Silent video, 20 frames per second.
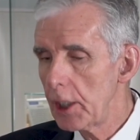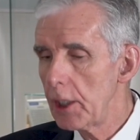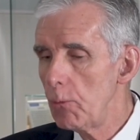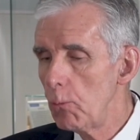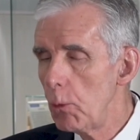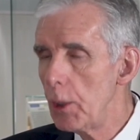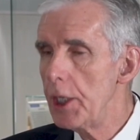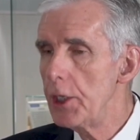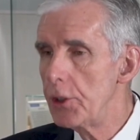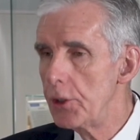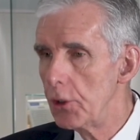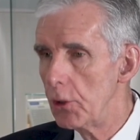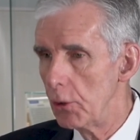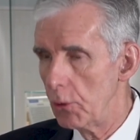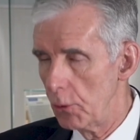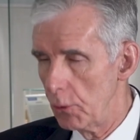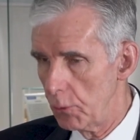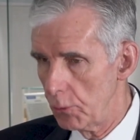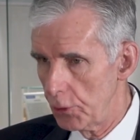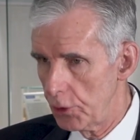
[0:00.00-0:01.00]
can we
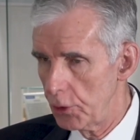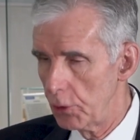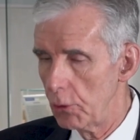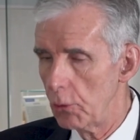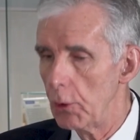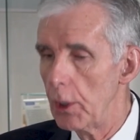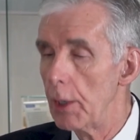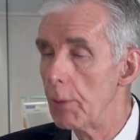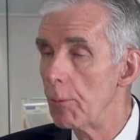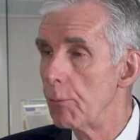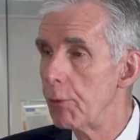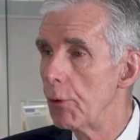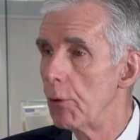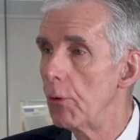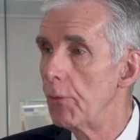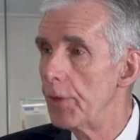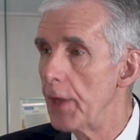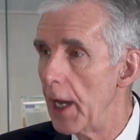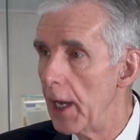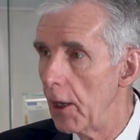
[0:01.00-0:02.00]
do to
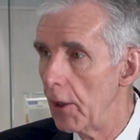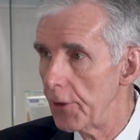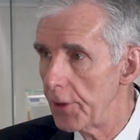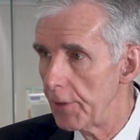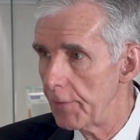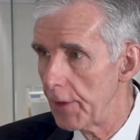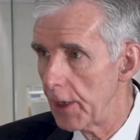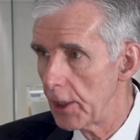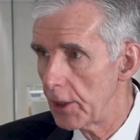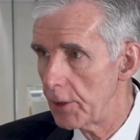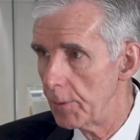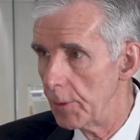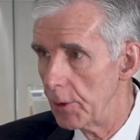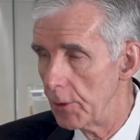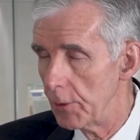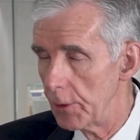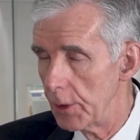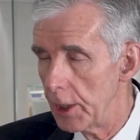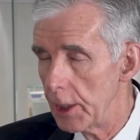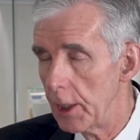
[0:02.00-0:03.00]
improve the health of our
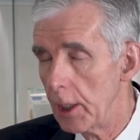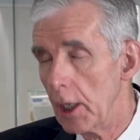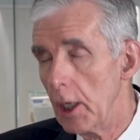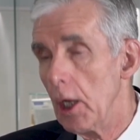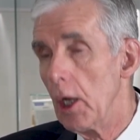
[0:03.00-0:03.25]
community?